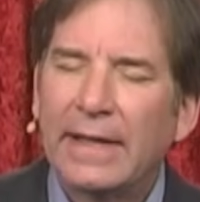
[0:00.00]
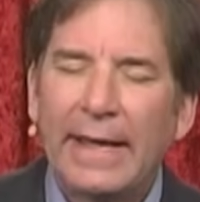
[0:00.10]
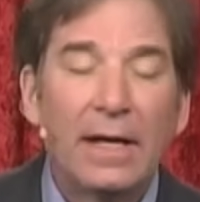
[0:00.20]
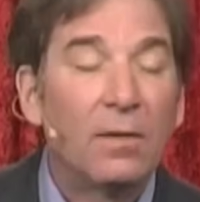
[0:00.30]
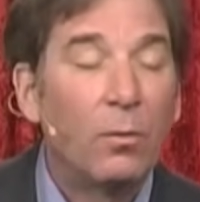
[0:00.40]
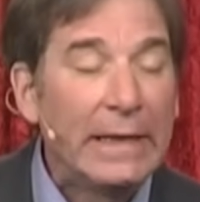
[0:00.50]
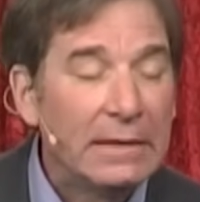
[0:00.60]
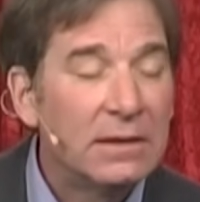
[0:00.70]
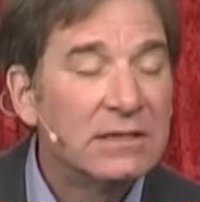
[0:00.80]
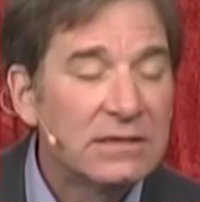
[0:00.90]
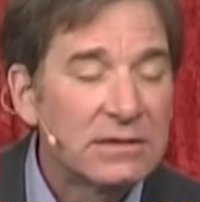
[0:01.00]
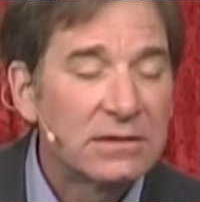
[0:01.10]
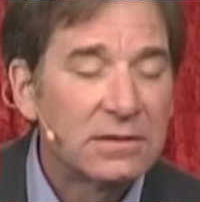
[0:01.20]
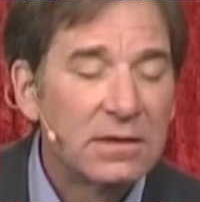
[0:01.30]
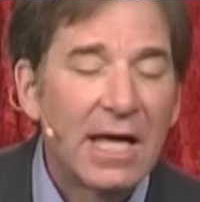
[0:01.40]
had a weakness
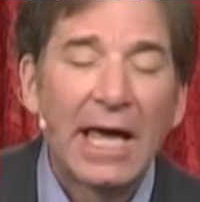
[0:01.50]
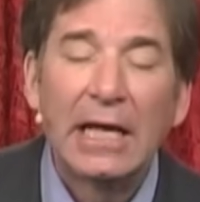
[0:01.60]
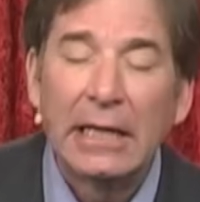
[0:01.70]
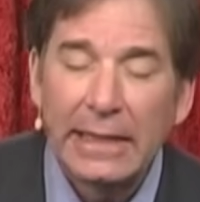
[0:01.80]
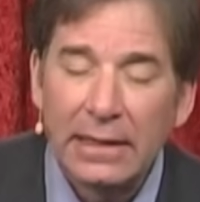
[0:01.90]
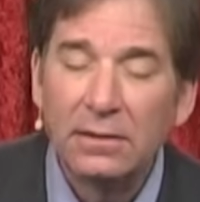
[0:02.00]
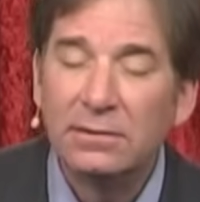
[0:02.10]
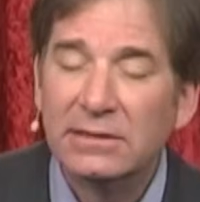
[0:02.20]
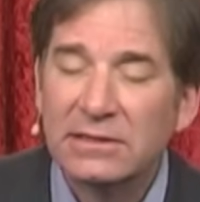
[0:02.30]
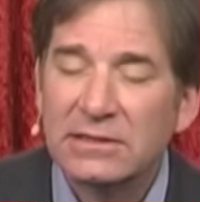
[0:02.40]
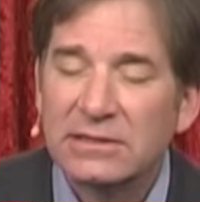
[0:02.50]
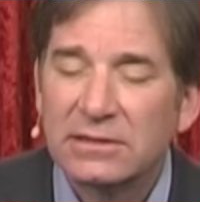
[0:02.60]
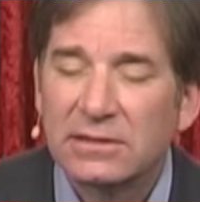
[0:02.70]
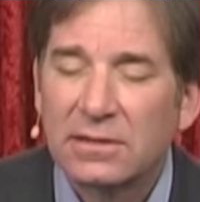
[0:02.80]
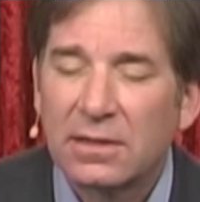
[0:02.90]
and an illness,